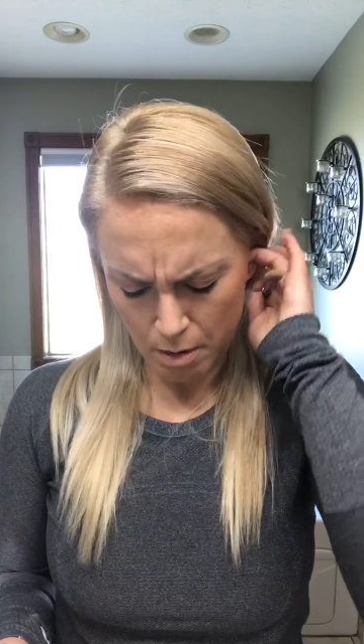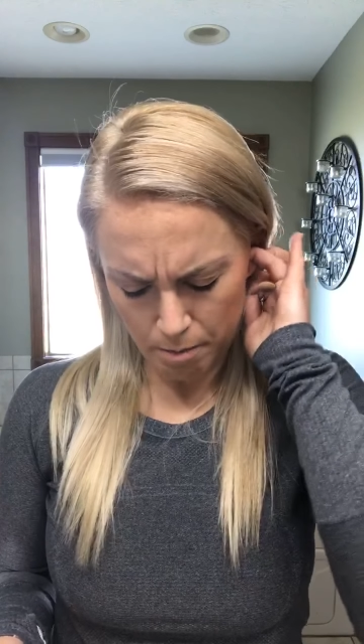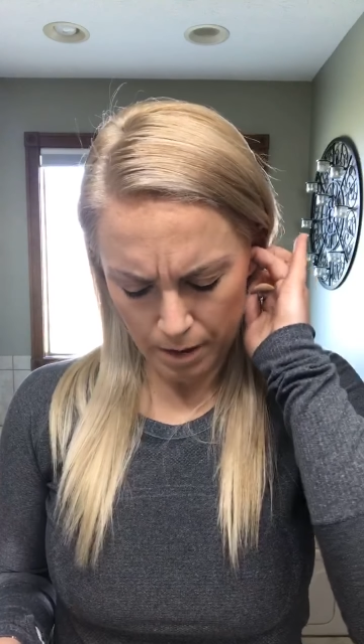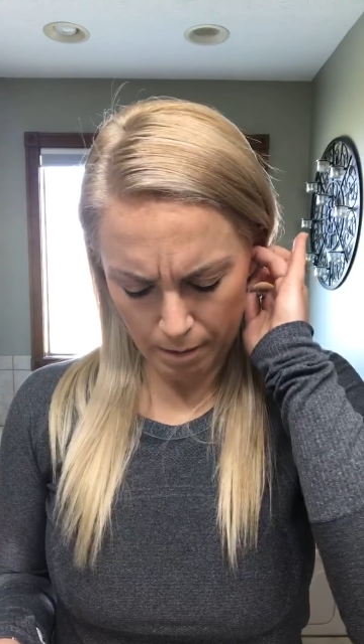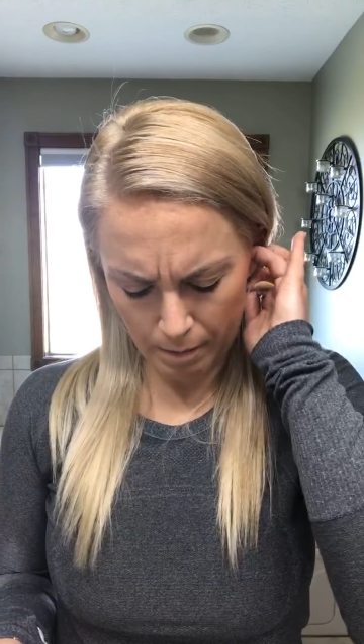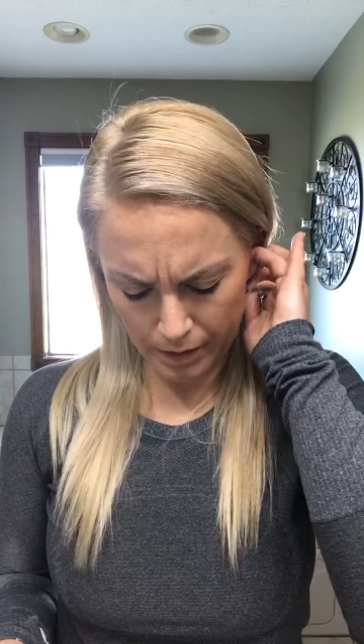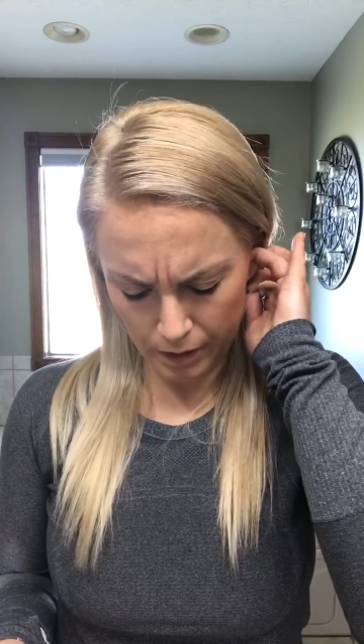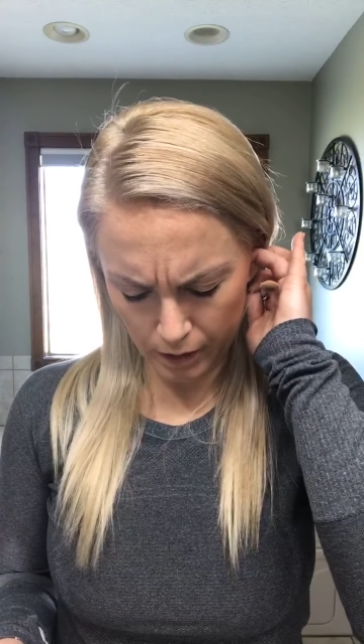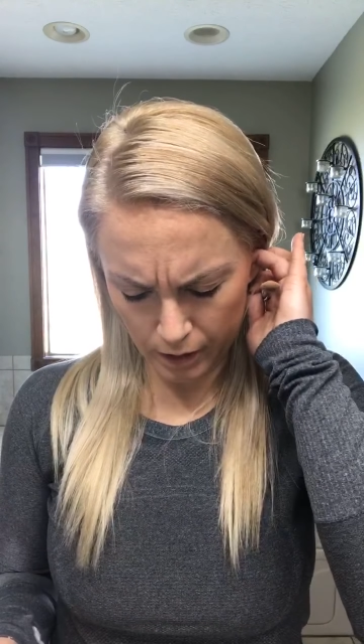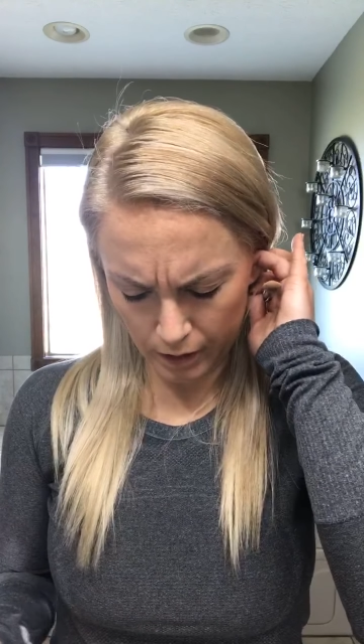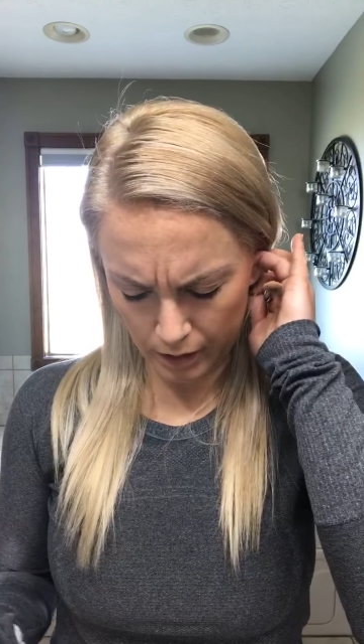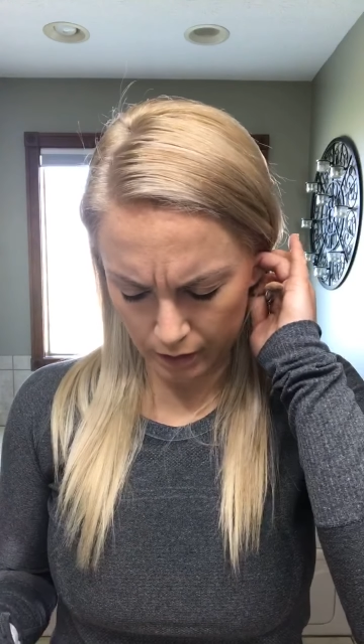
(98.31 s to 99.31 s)
But my
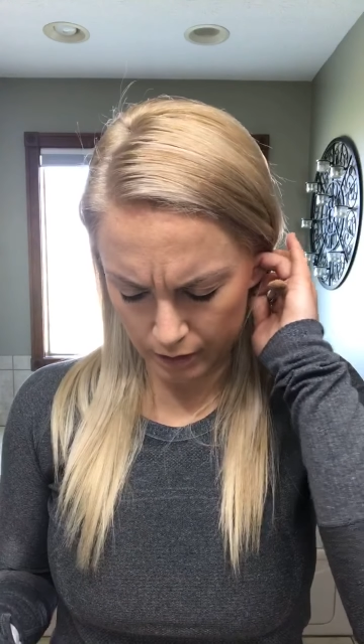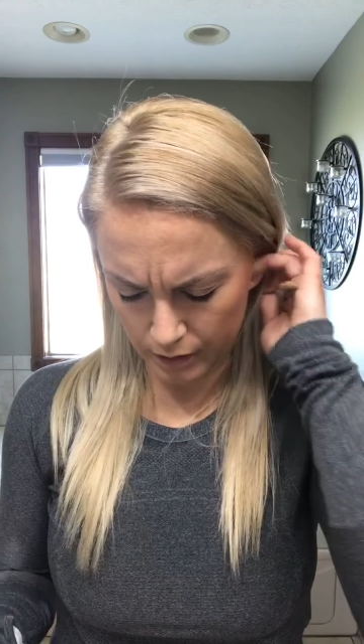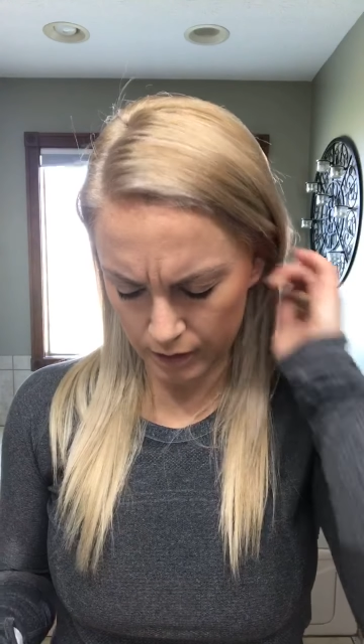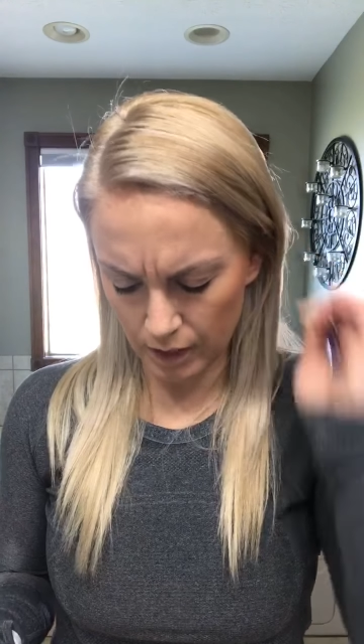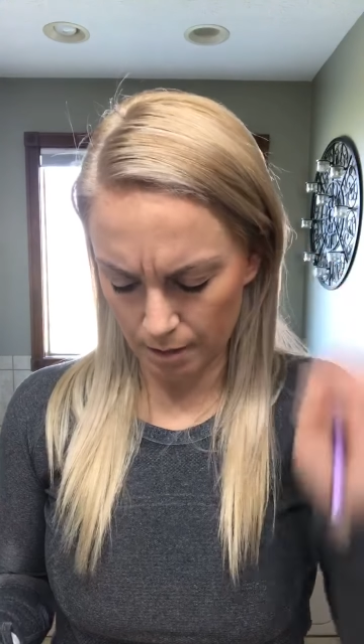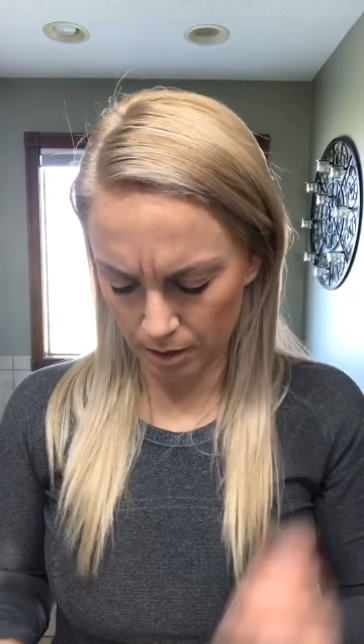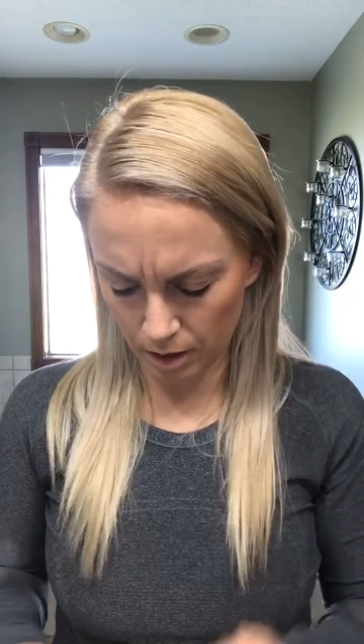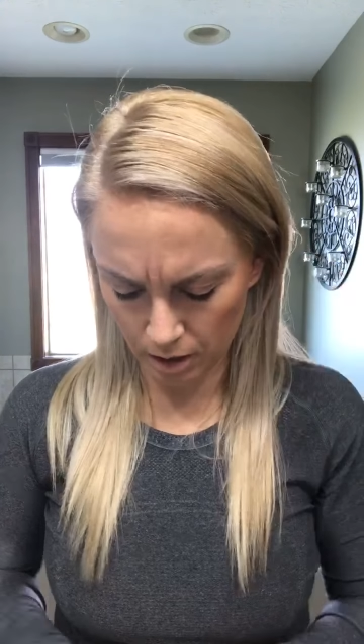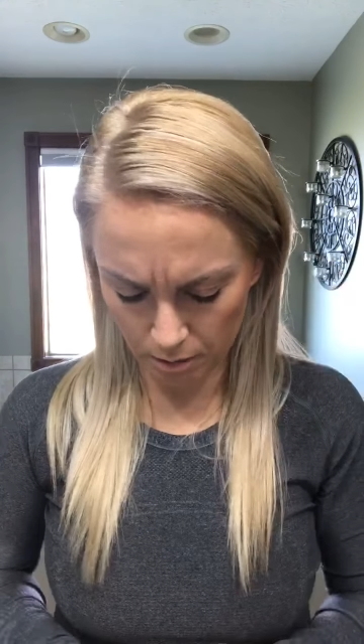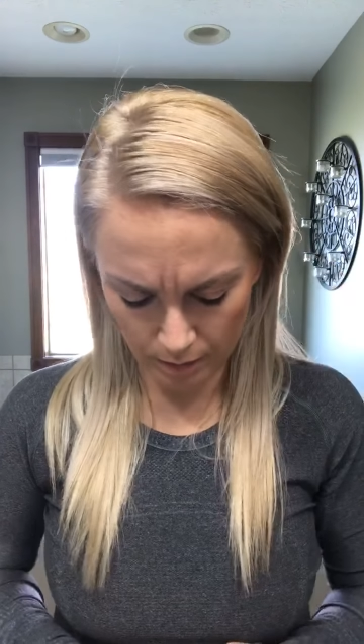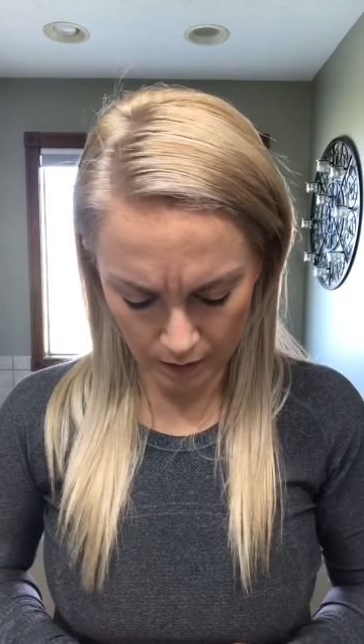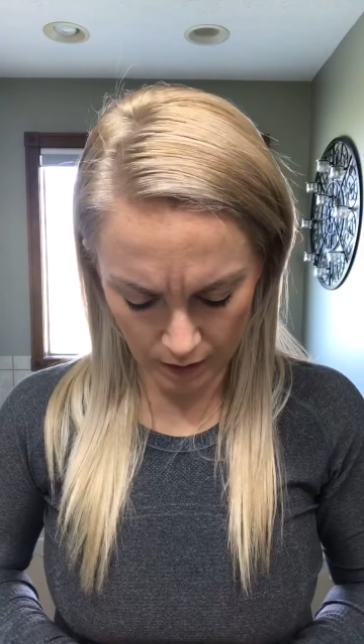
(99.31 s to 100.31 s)
darker colors this time are going to
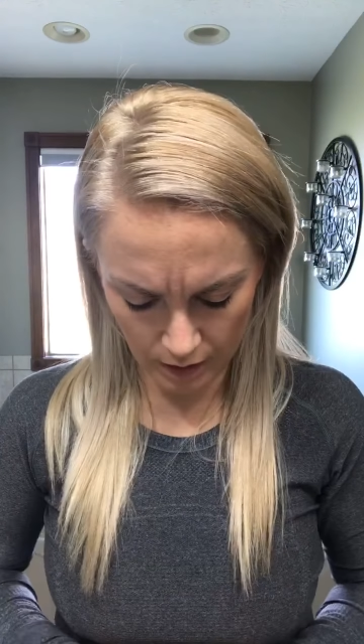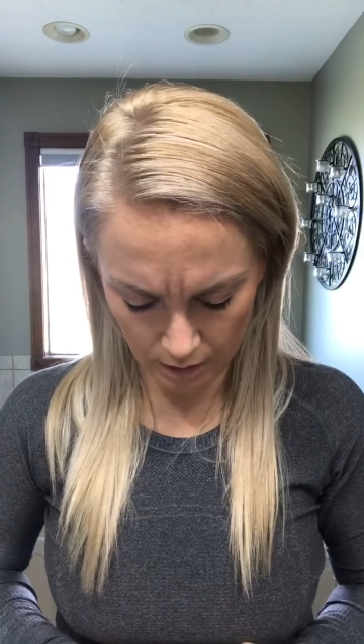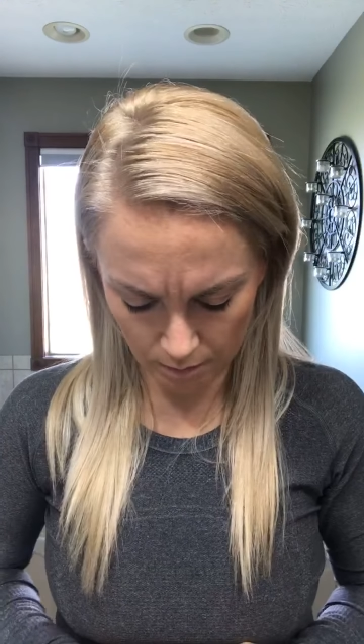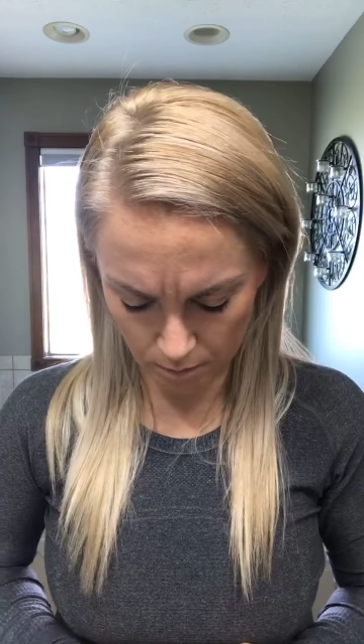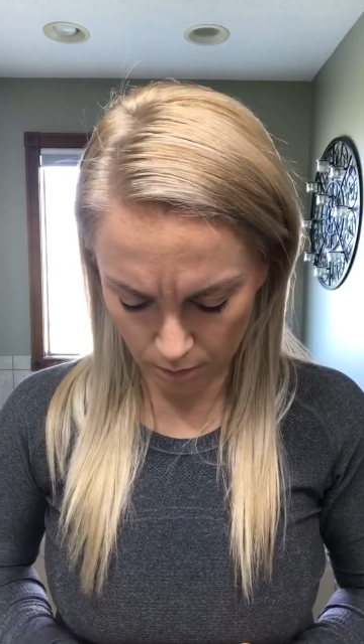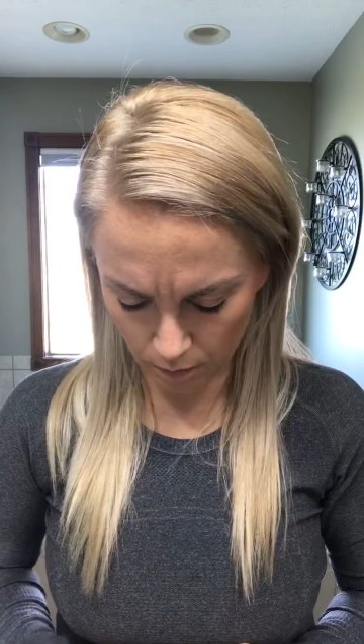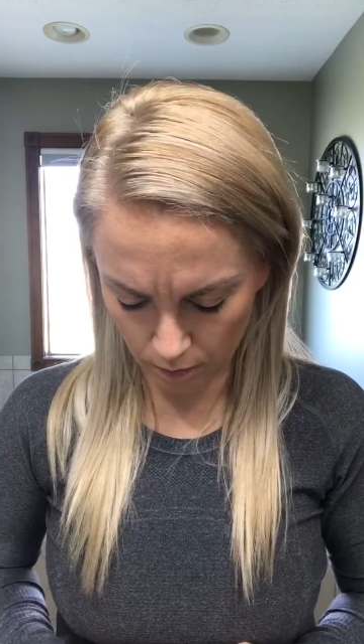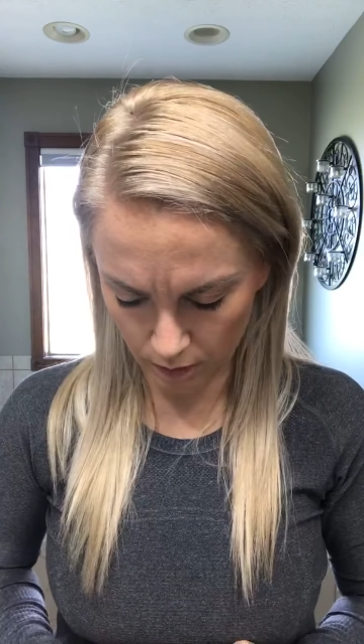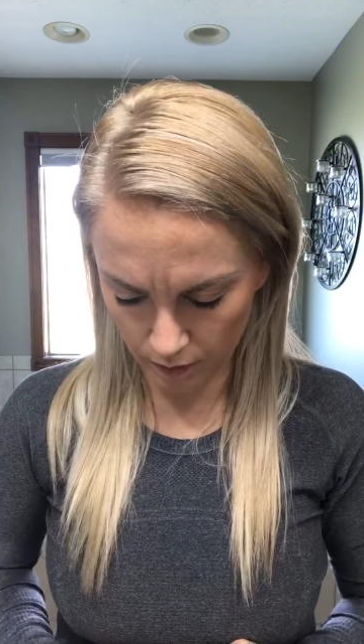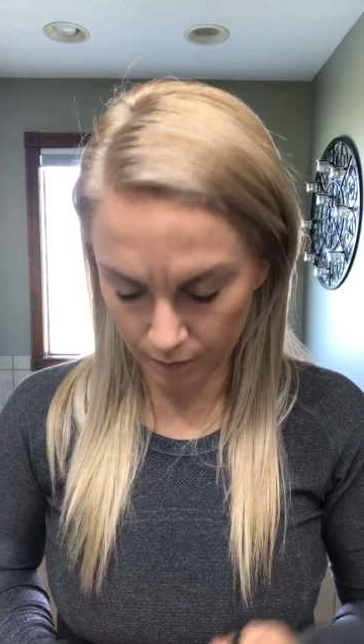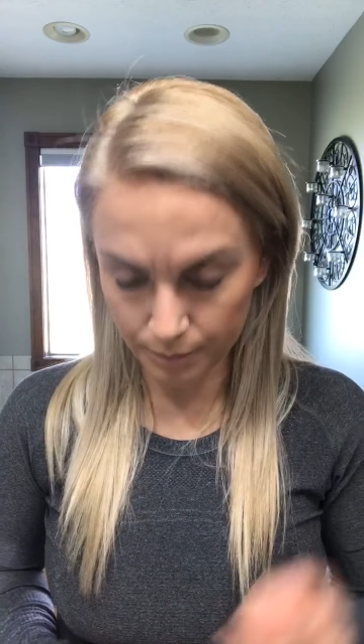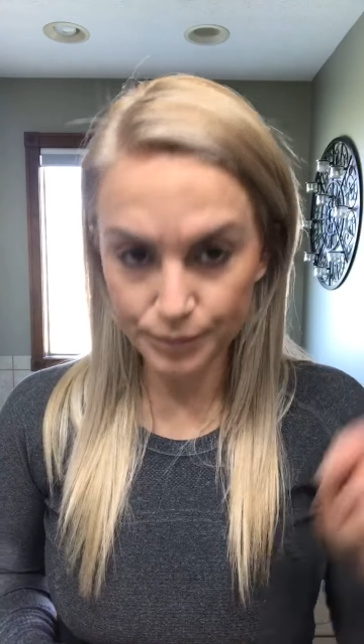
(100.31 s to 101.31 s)
be
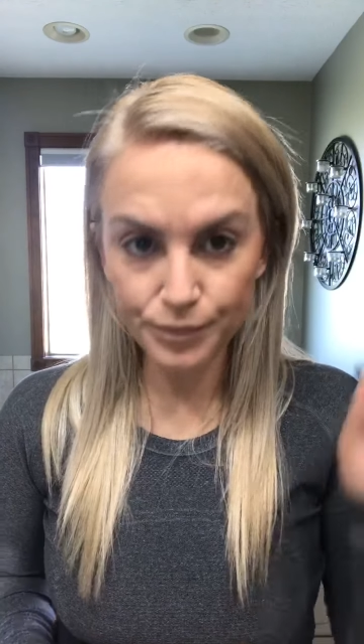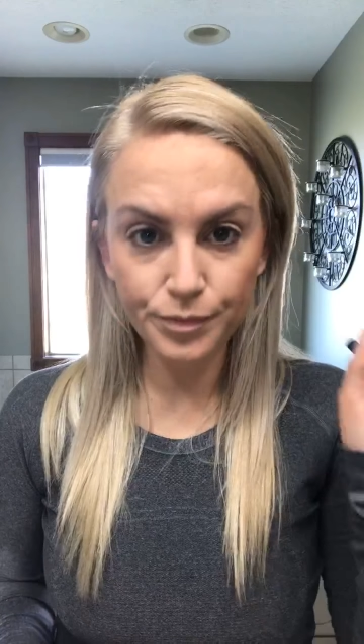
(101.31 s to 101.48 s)
more